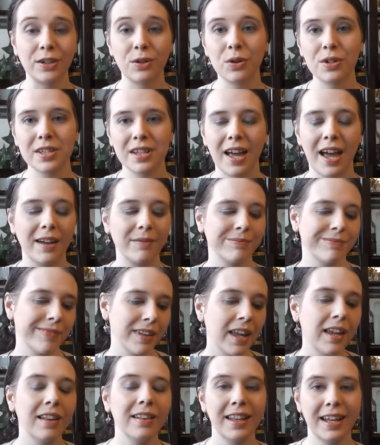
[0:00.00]
Of course,
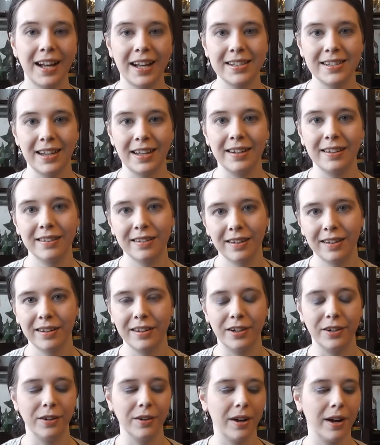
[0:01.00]
like I said,
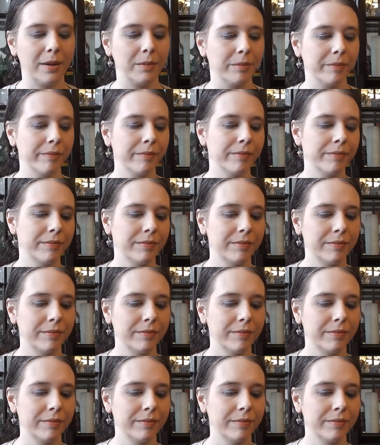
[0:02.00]
you know, I'm